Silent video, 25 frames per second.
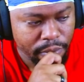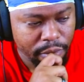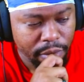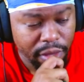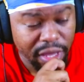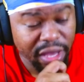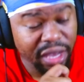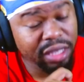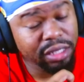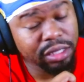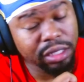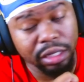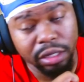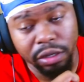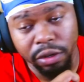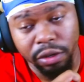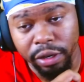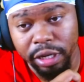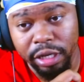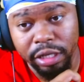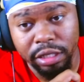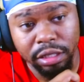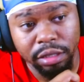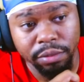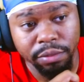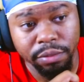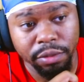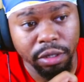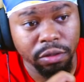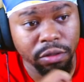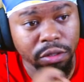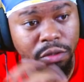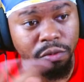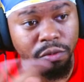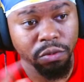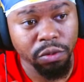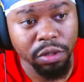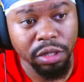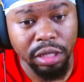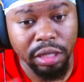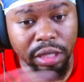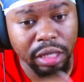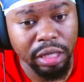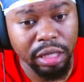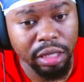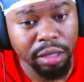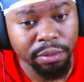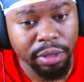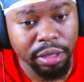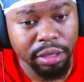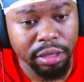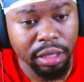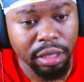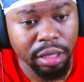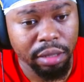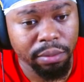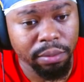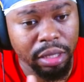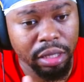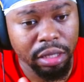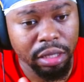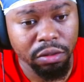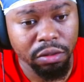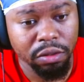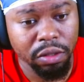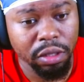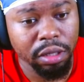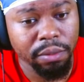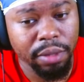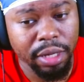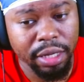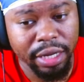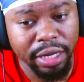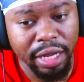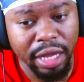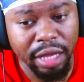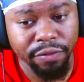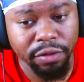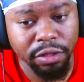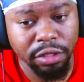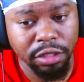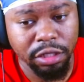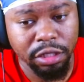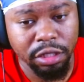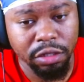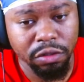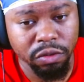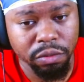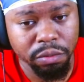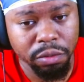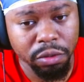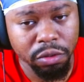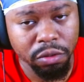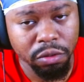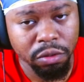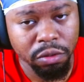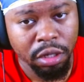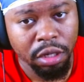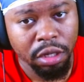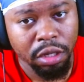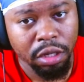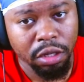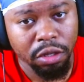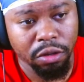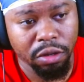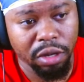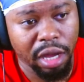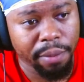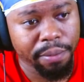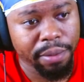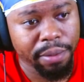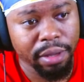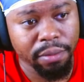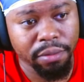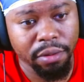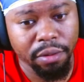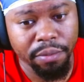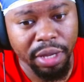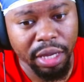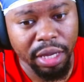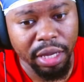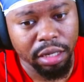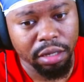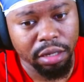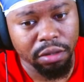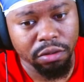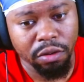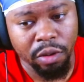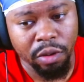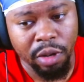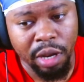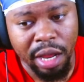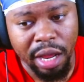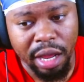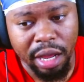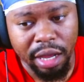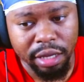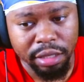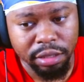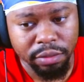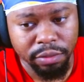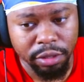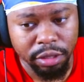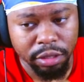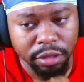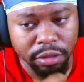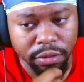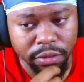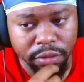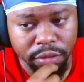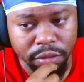That shit crazy, bro. When you really think about that, man, you think about life in general, bro. You got people betting on your lives, man.